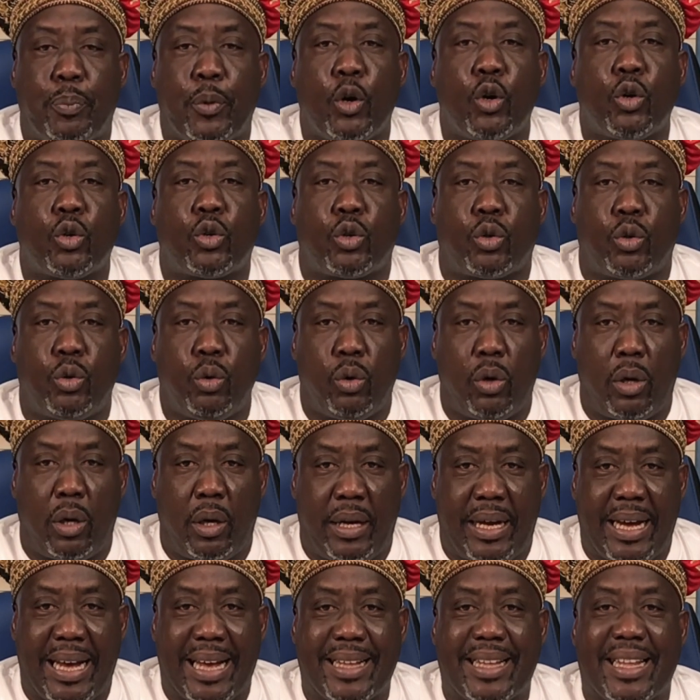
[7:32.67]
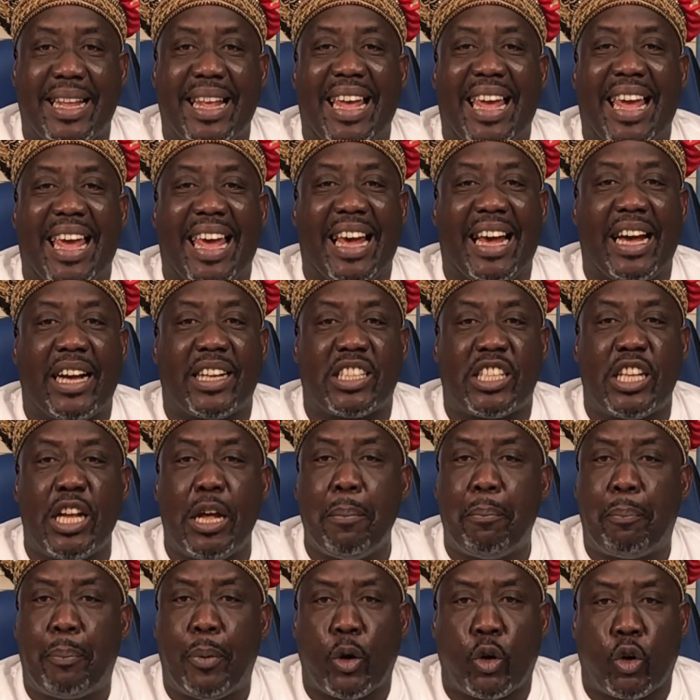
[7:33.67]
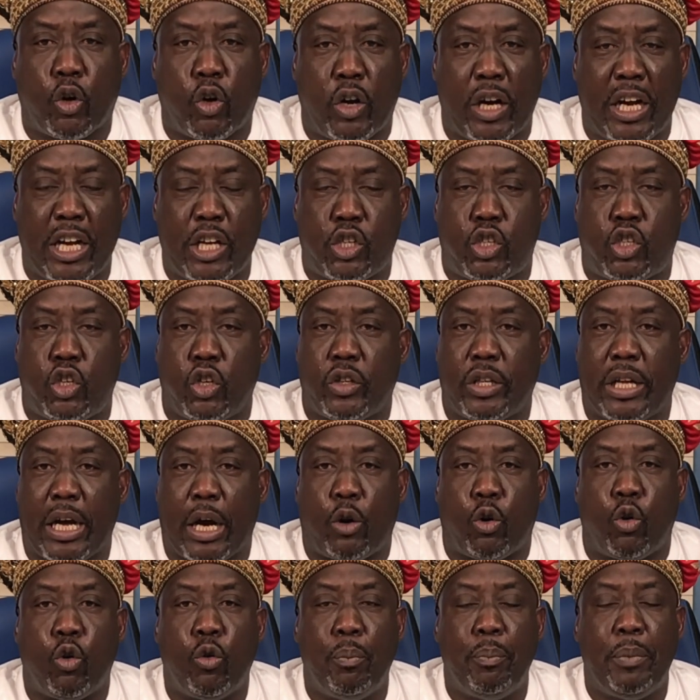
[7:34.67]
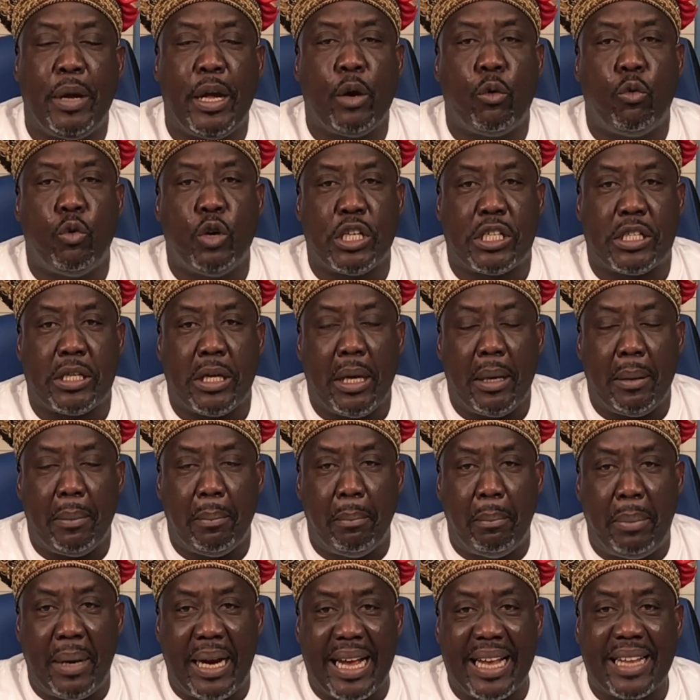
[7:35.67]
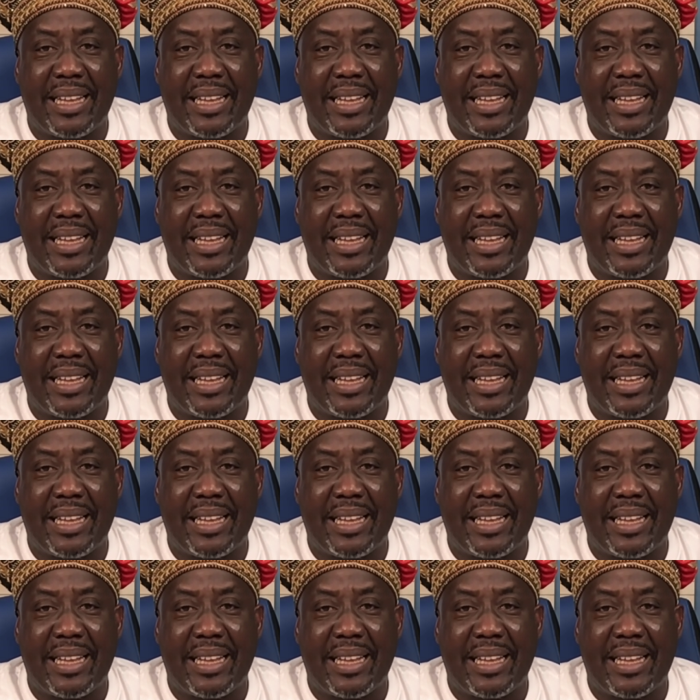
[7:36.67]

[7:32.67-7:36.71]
you are supposed to get a simple rogation that could be with